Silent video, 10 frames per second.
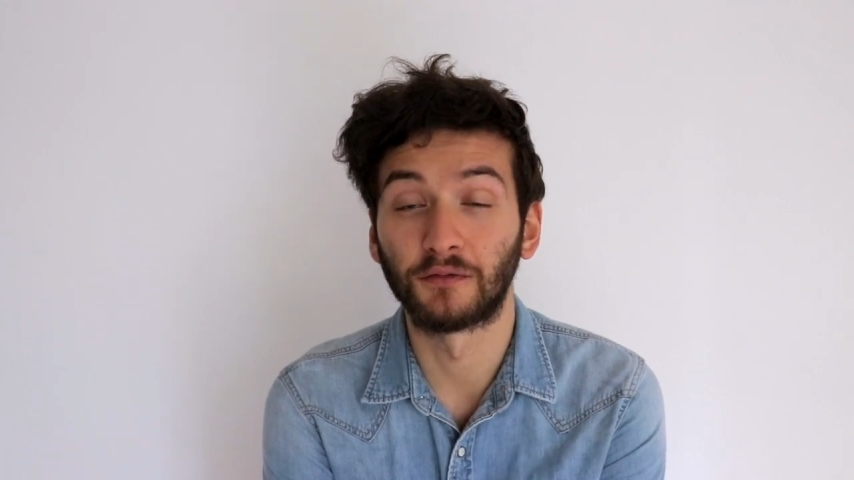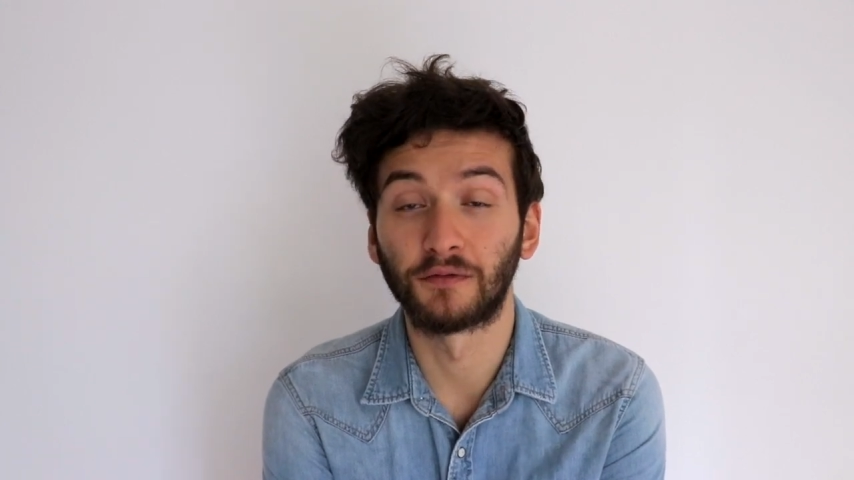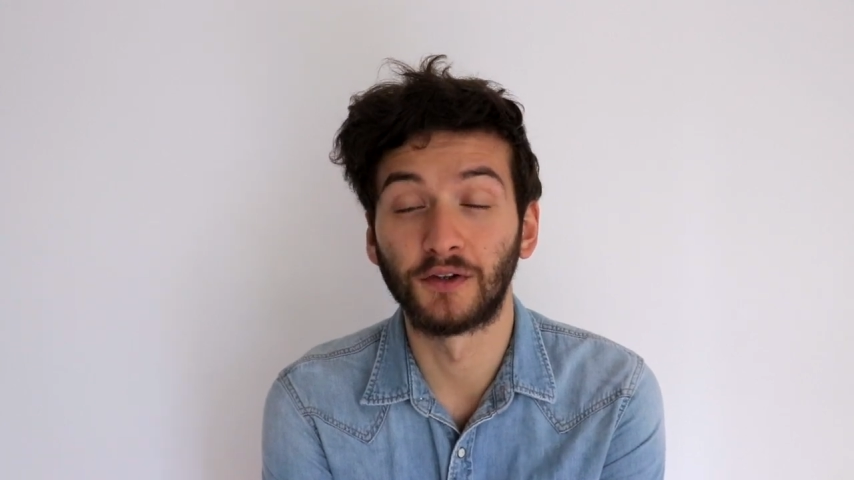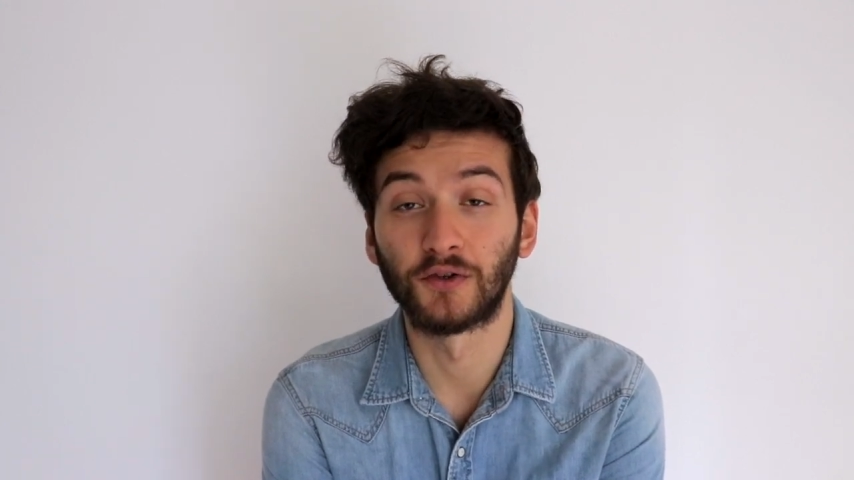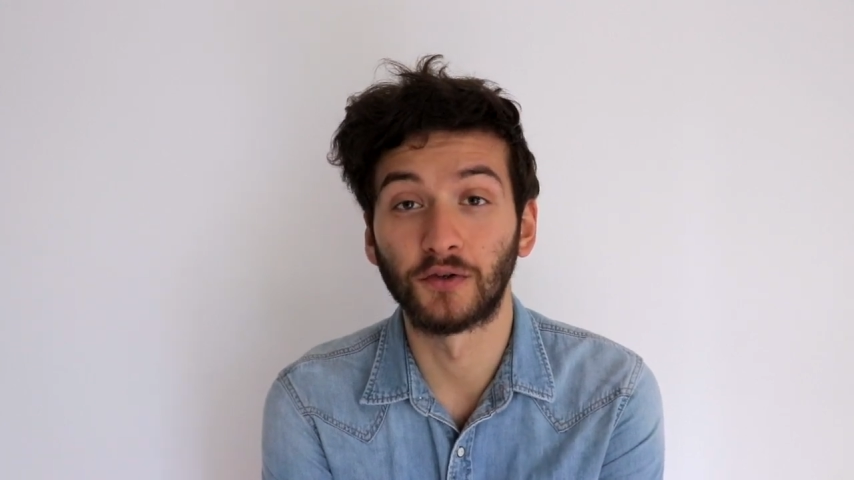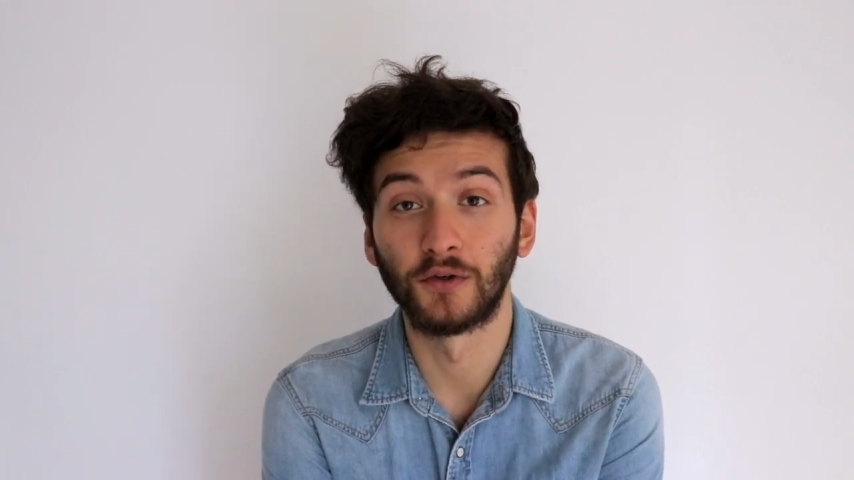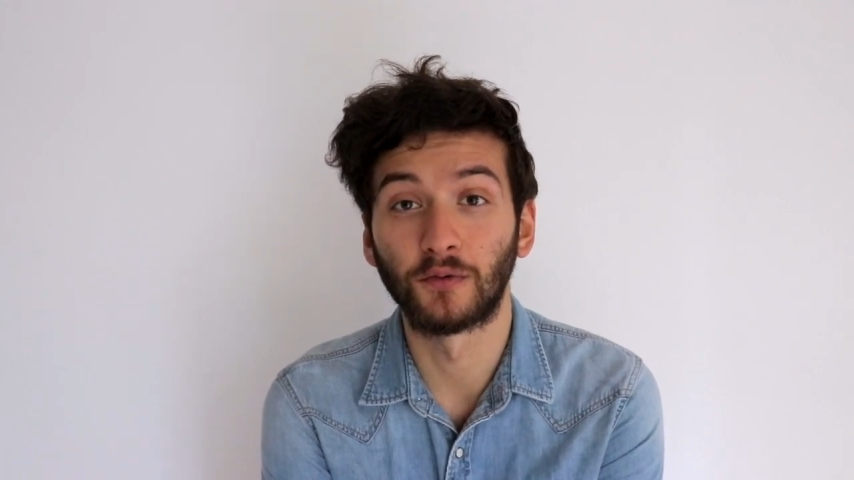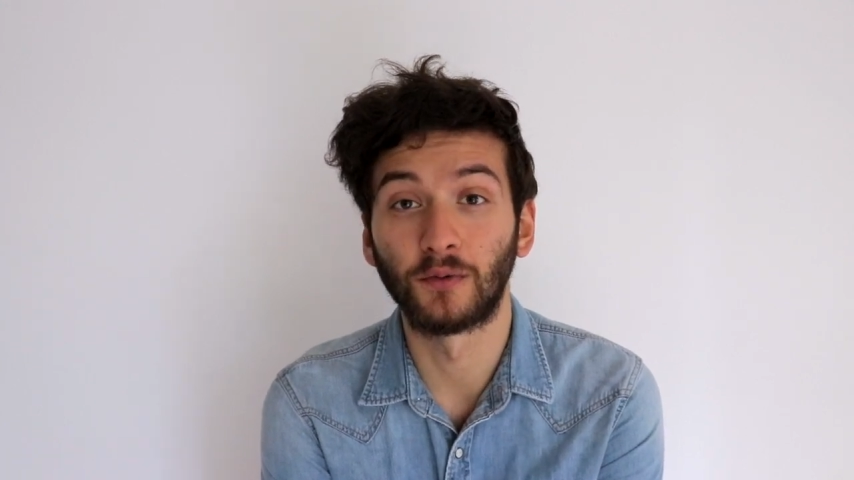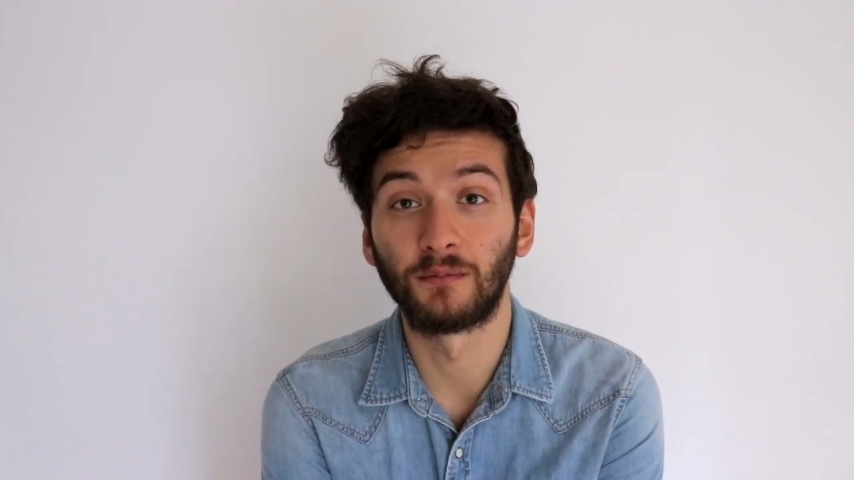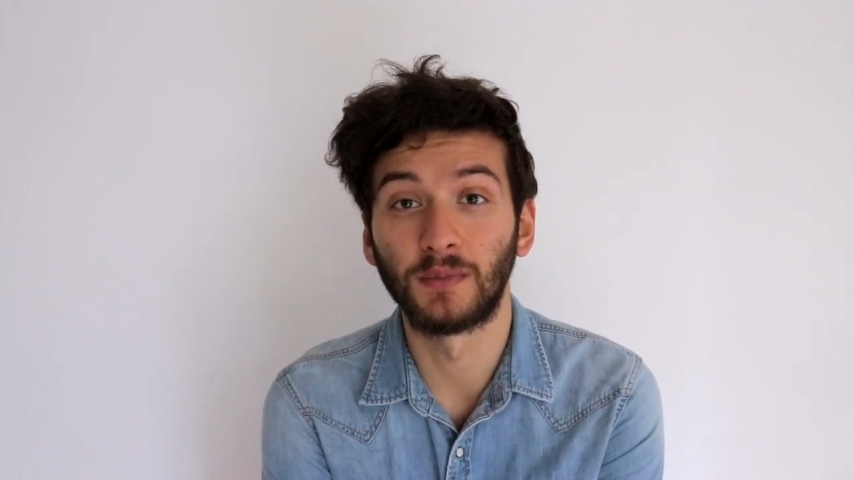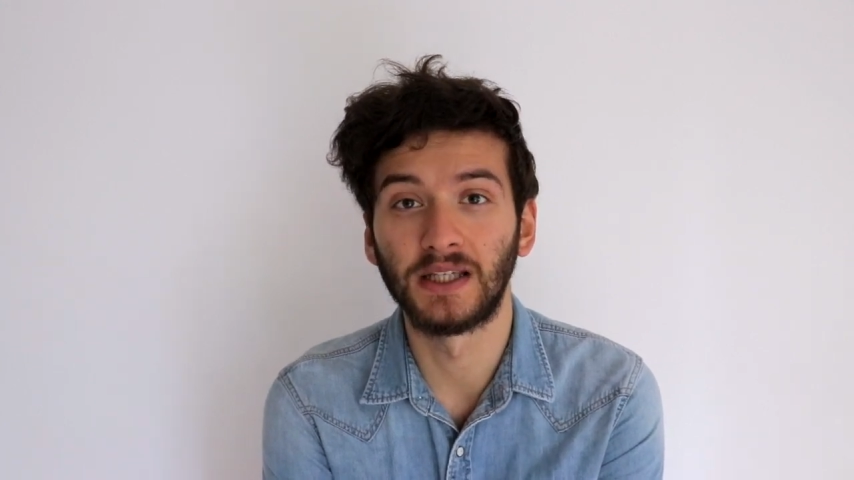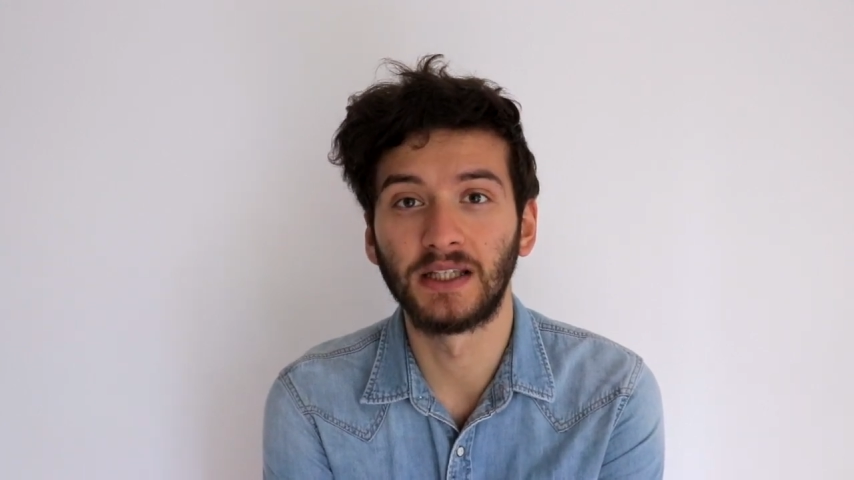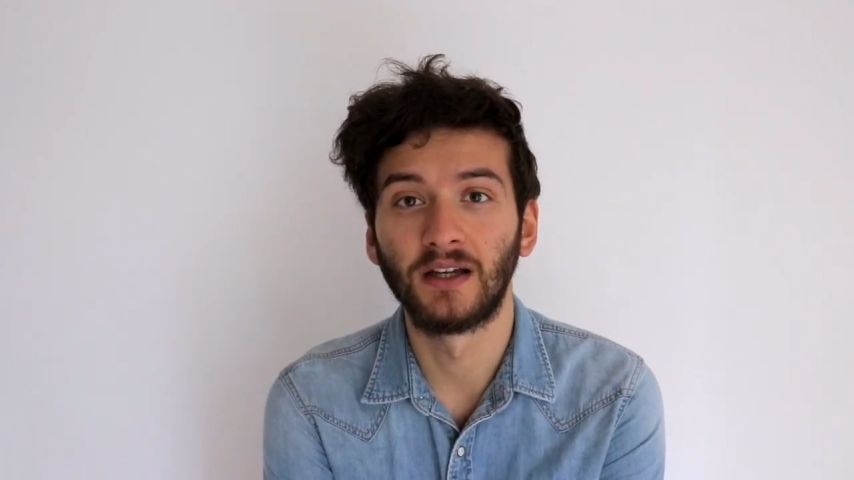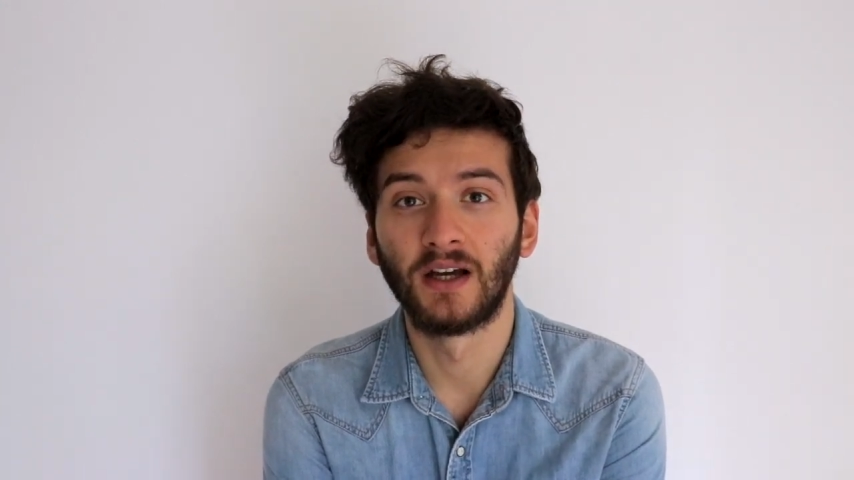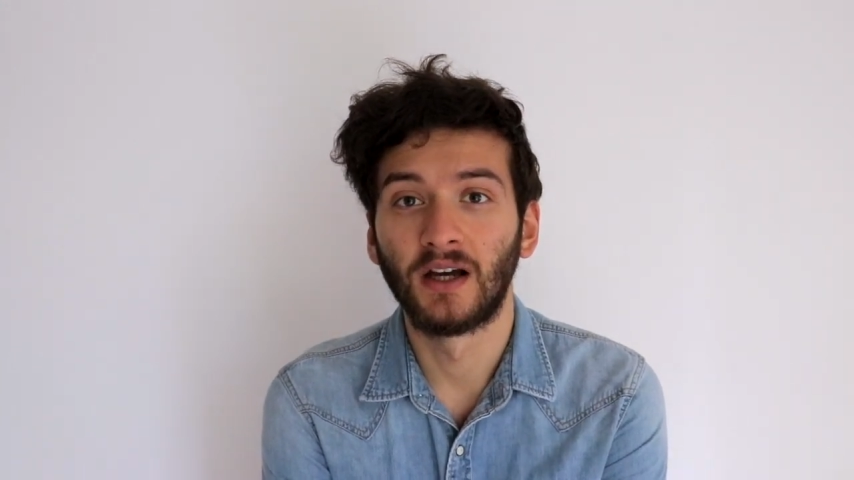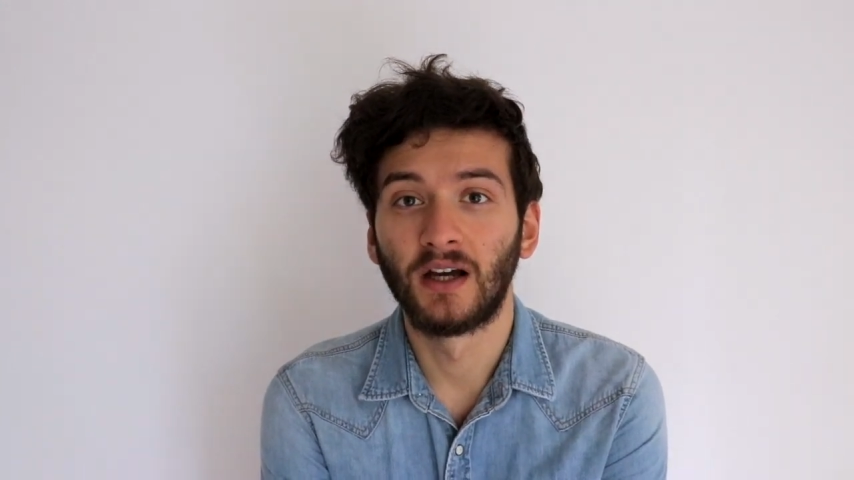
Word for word: up for the truth with me,